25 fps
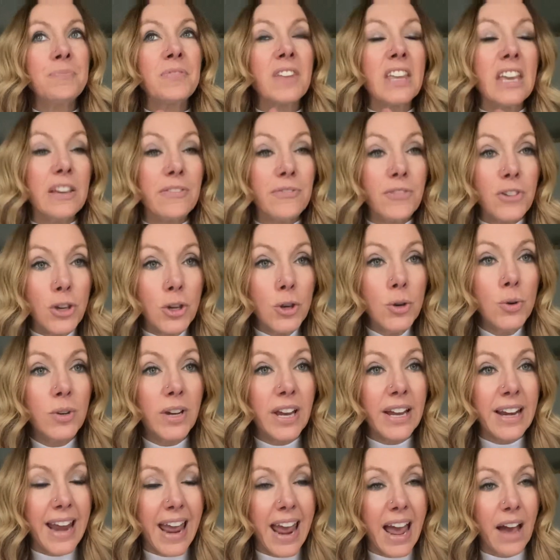if you
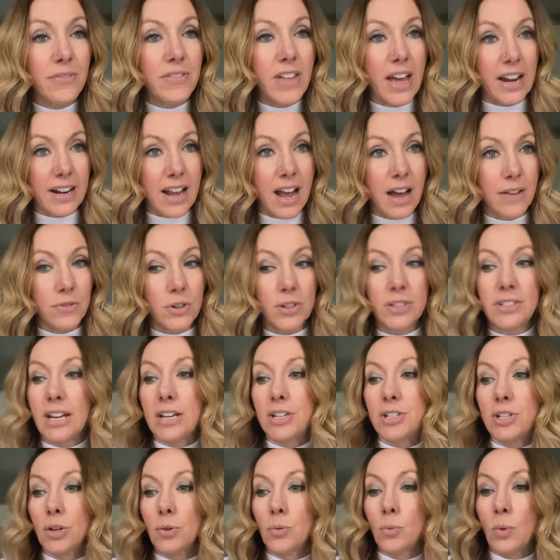can have that
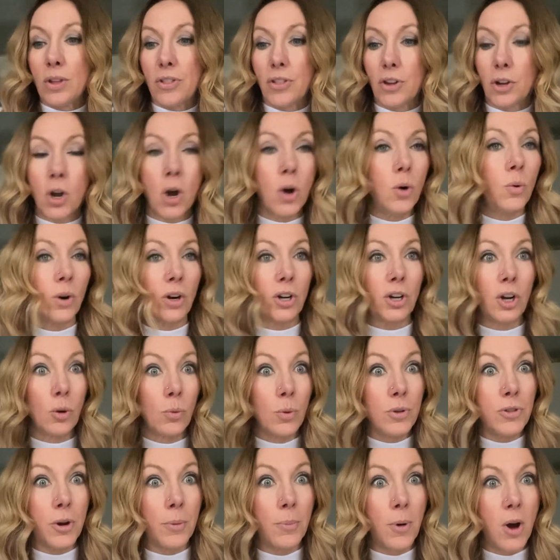conversation with a coworker,
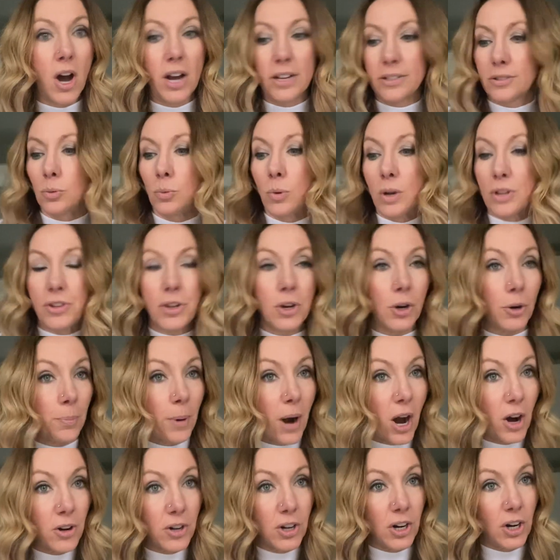with your boss, with your
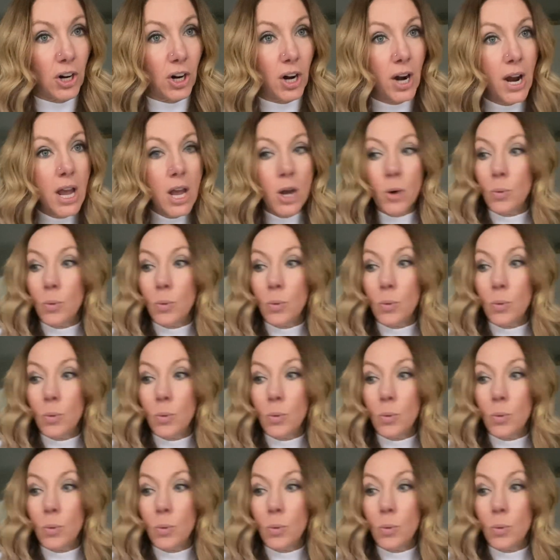partner,